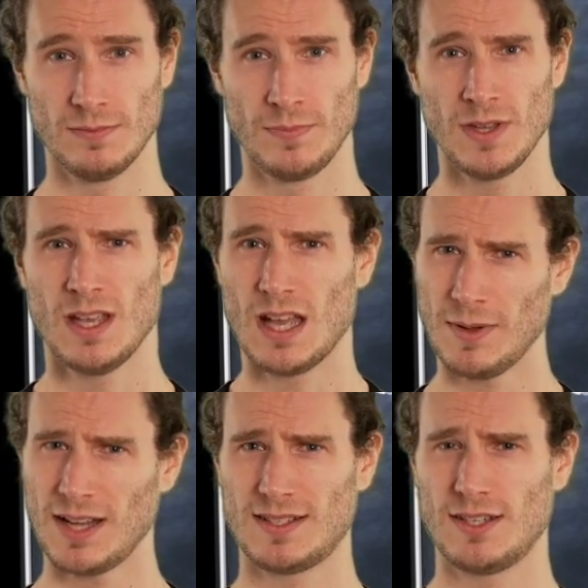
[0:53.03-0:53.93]

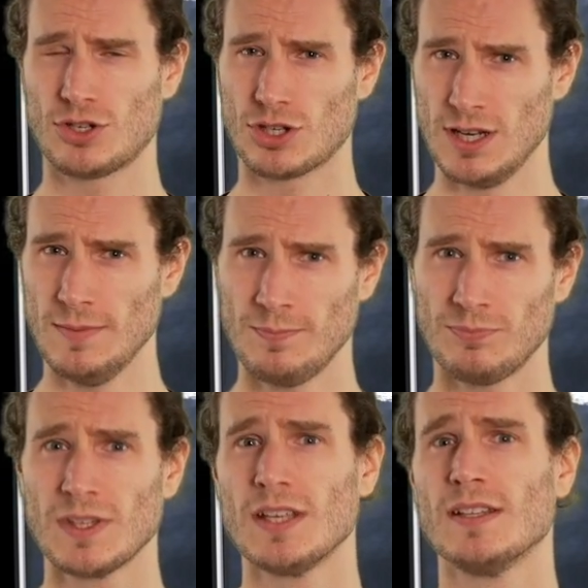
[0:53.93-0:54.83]
However, that doesn't
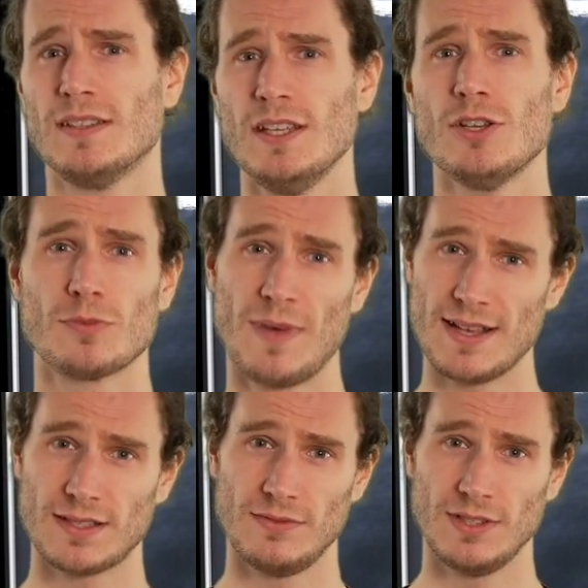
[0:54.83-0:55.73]
matter. We'll
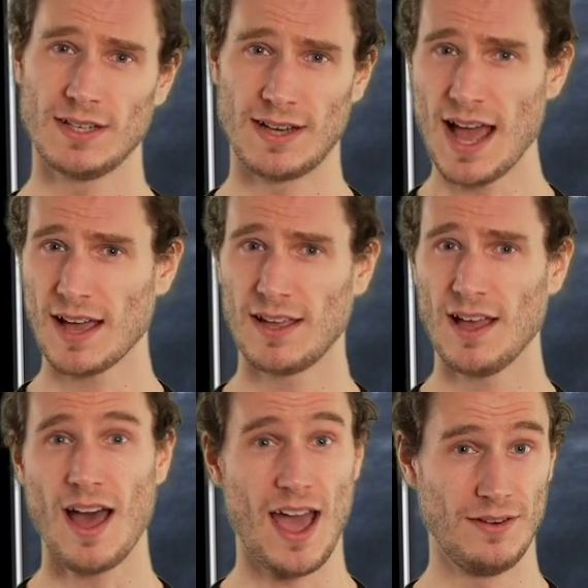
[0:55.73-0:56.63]
throw them out
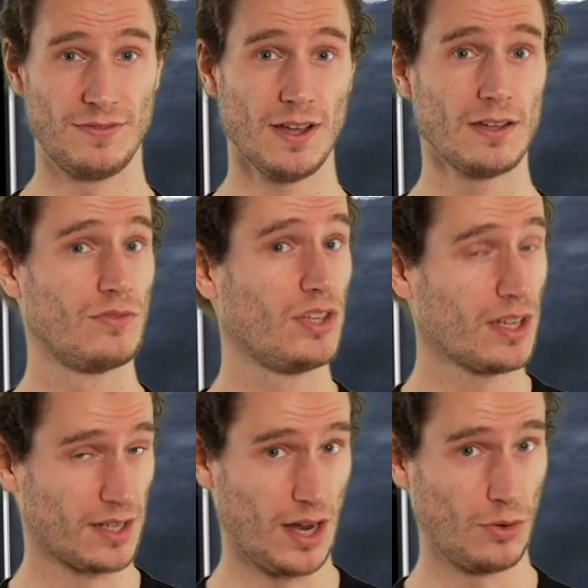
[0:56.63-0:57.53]
again later.